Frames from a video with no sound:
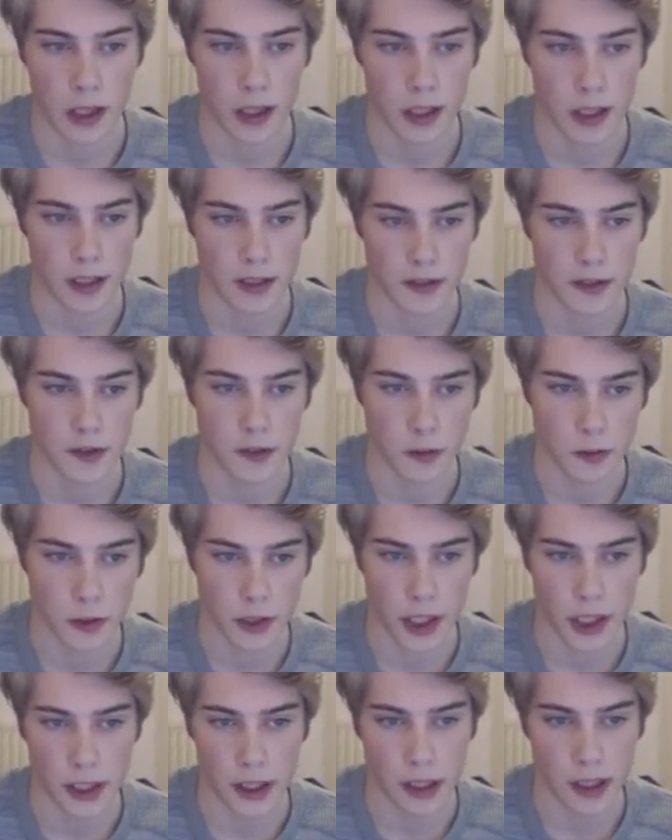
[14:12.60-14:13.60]
king c2
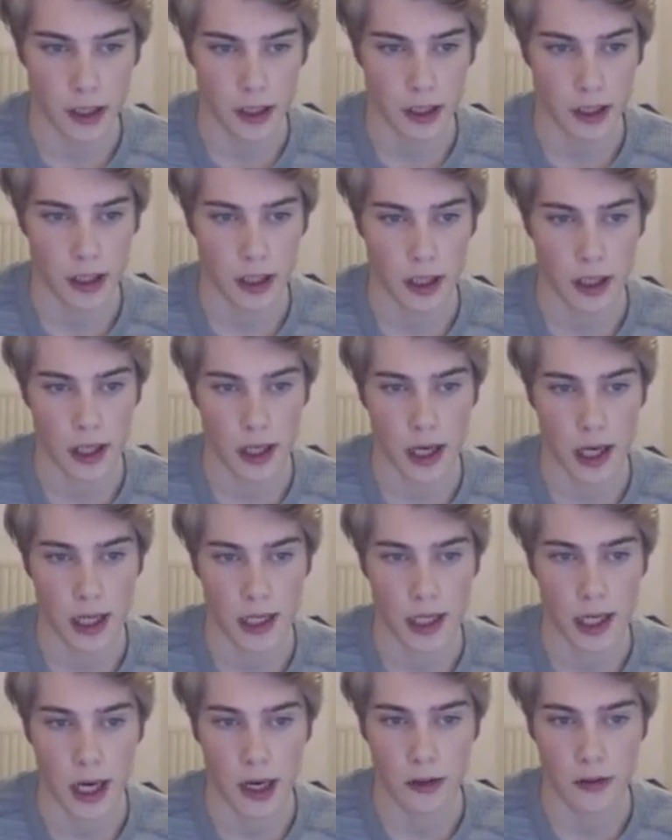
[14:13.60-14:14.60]
check, and
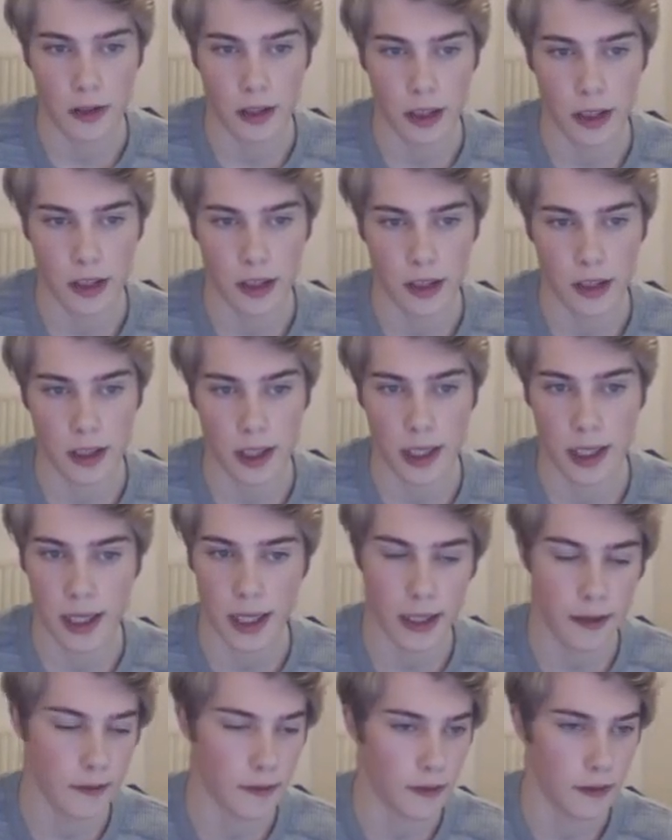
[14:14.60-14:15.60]
now the
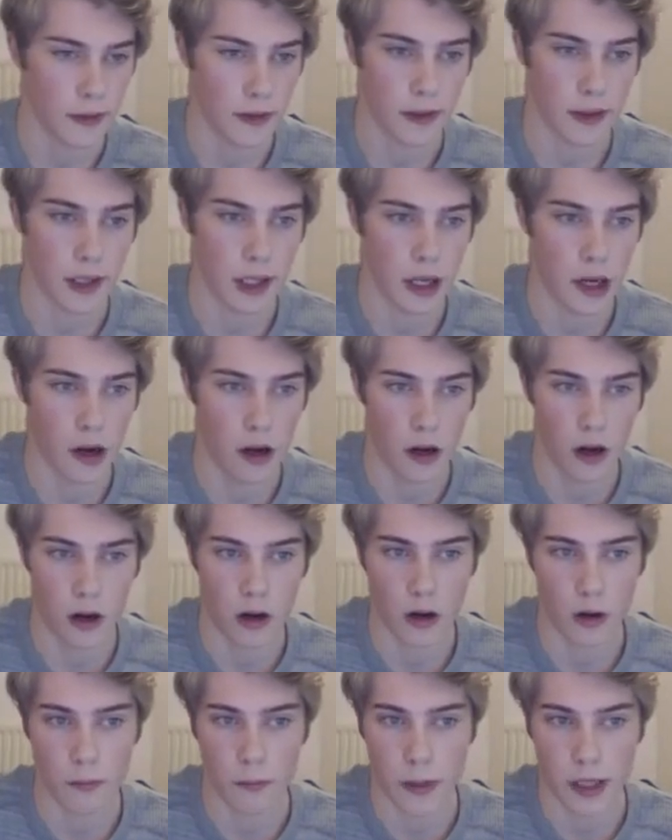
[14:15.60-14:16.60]
again there
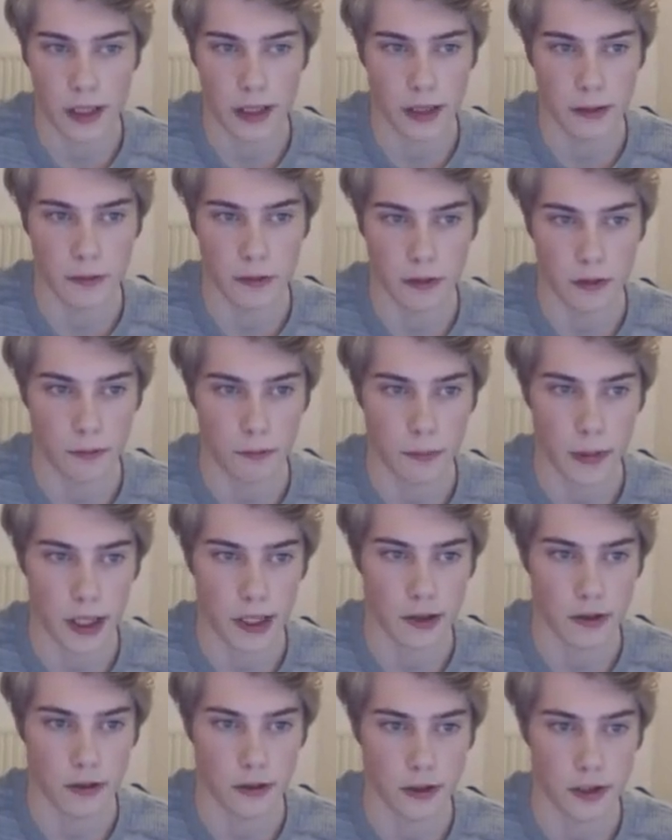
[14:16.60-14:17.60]
are mating
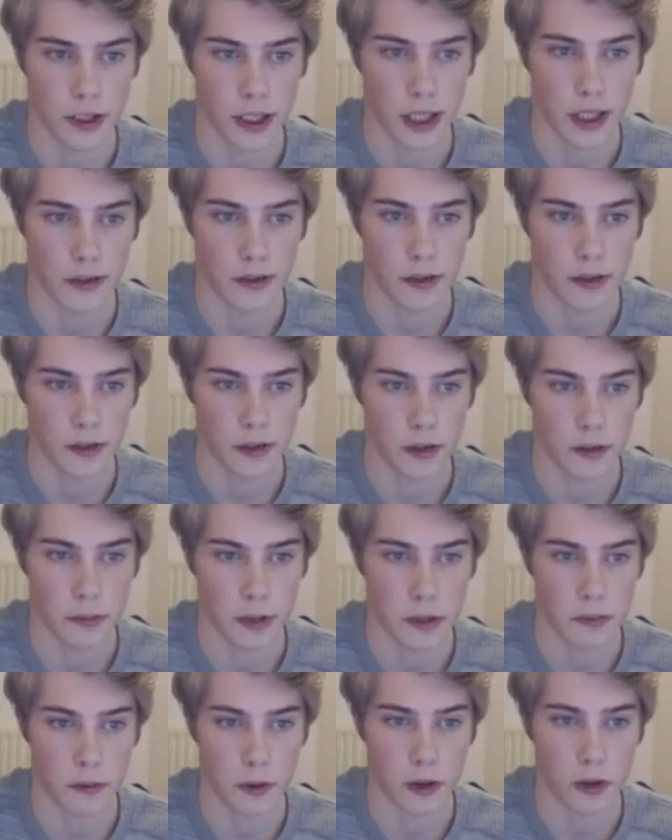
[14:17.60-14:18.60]
patterns again. So the
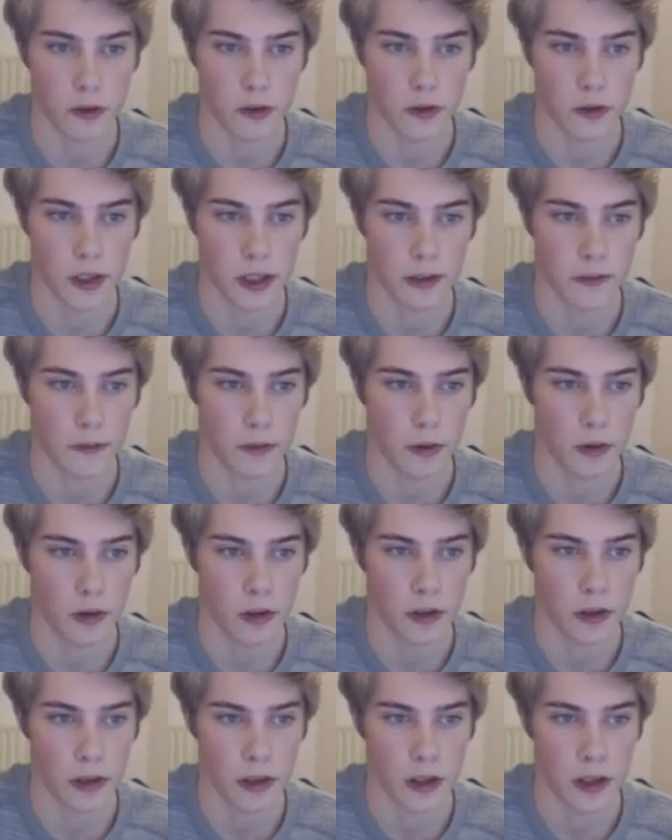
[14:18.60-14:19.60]
bishop will go to d4,
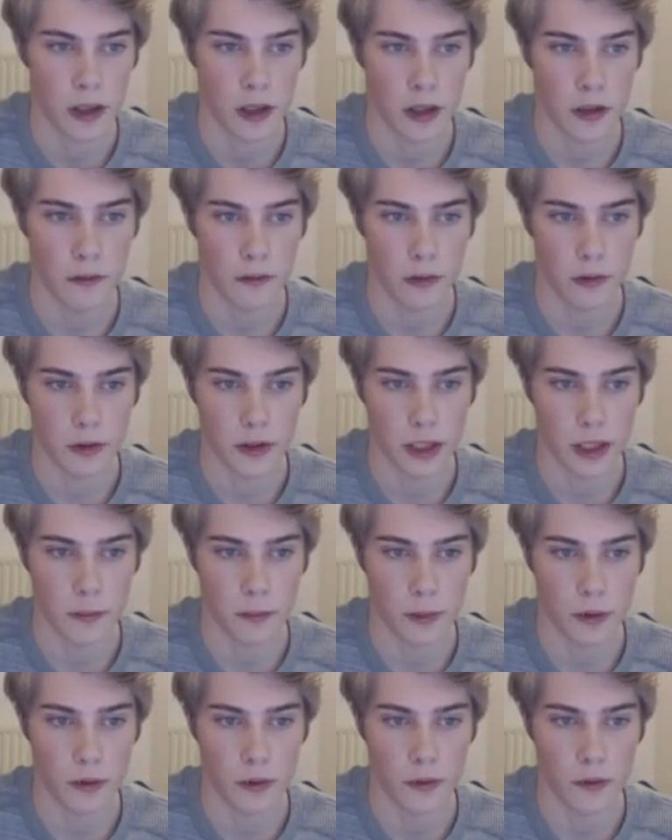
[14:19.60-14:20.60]
for
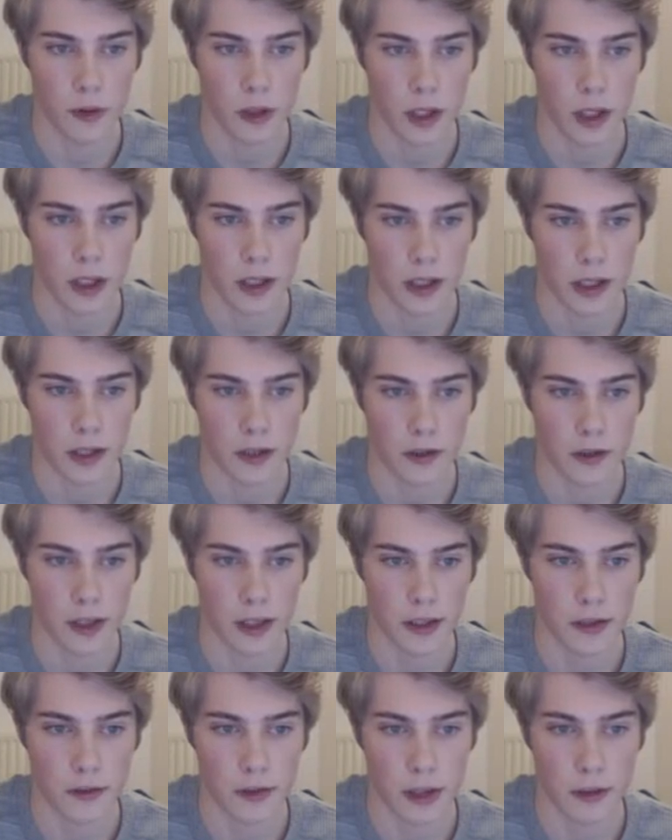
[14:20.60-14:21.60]
example, king to
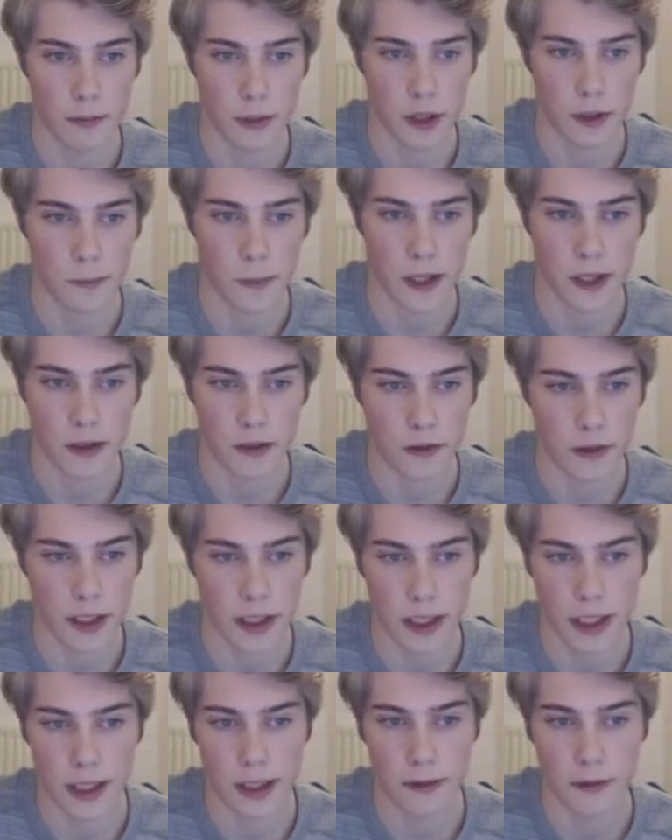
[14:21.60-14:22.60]
d3, bishop e3,
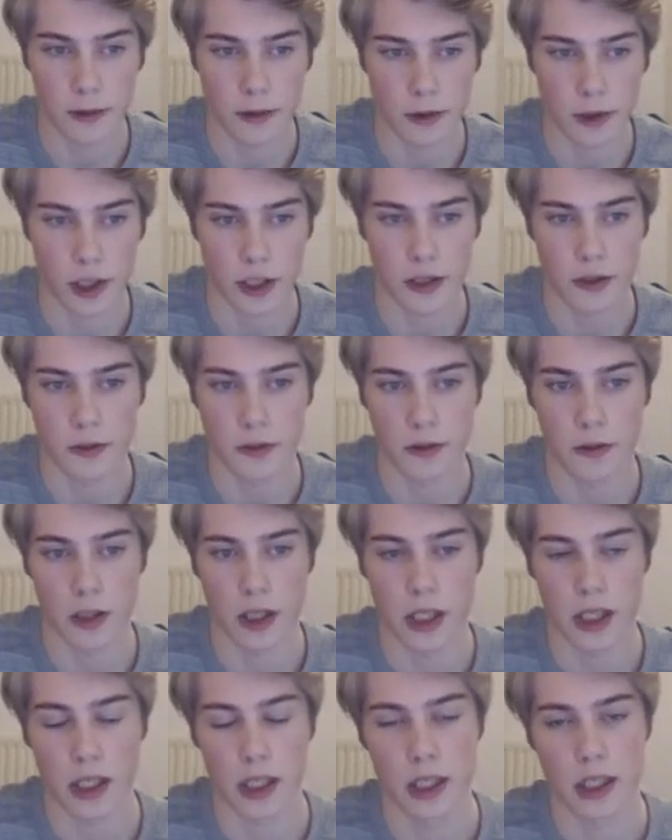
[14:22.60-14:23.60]
and then he will try to
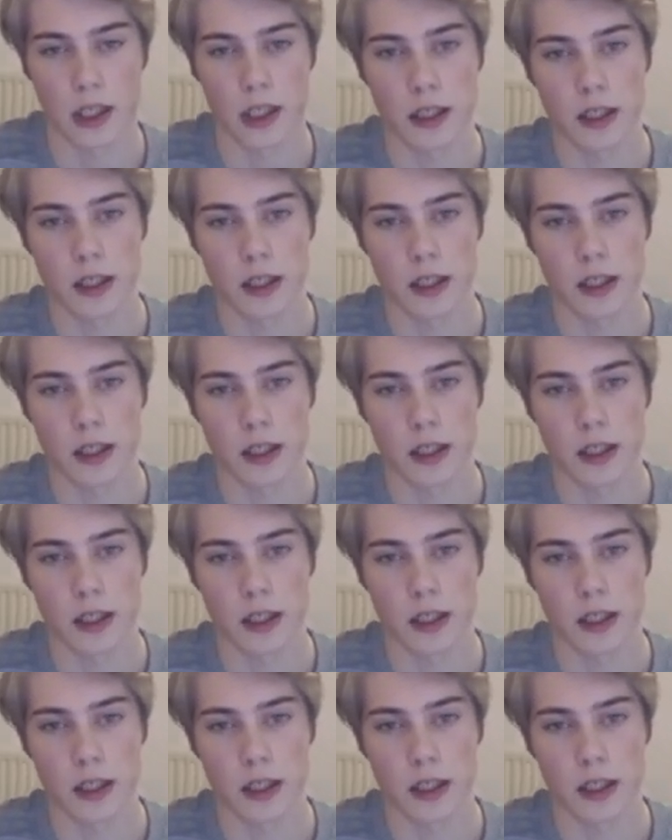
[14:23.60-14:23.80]
uh,